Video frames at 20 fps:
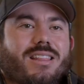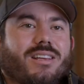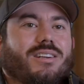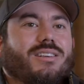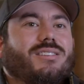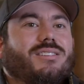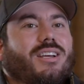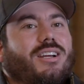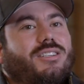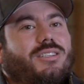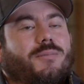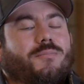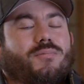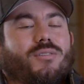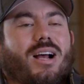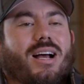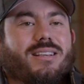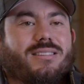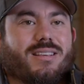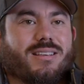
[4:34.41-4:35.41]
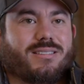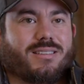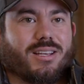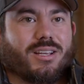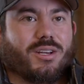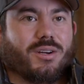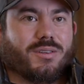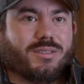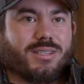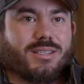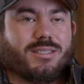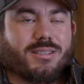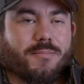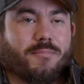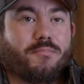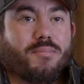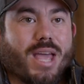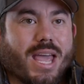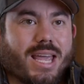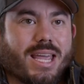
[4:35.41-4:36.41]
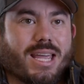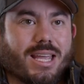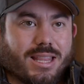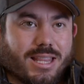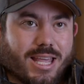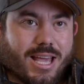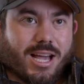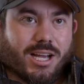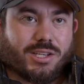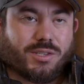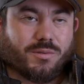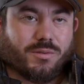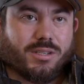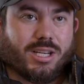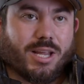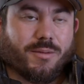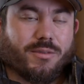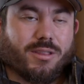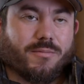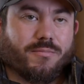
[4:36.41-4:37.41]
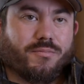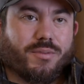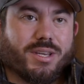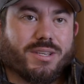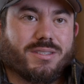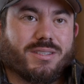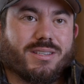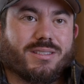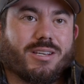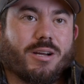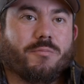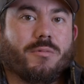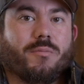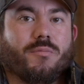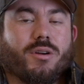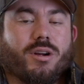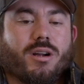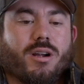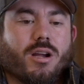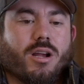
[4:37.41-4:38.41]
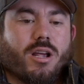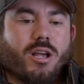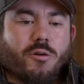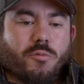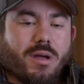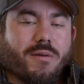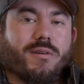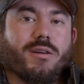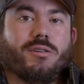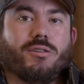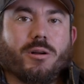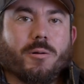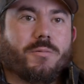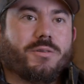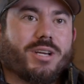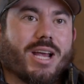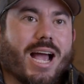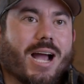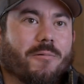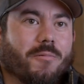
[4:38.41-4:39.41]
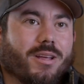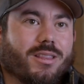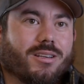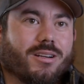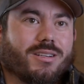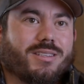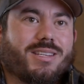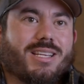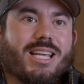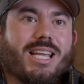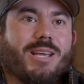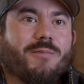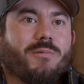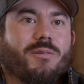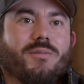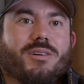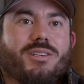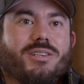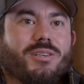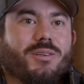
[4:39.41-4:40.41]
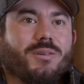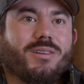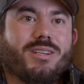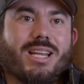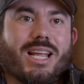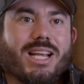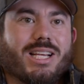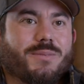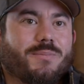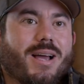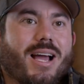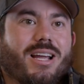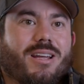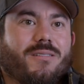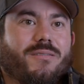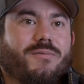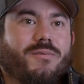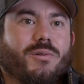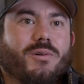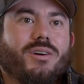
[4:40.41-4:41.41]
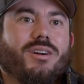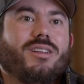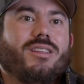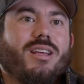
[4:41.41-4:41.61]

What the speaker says: there's such a process that goes into picking the actual name of the business. I remember we have a group chat with our team, we were shooting names back and forth.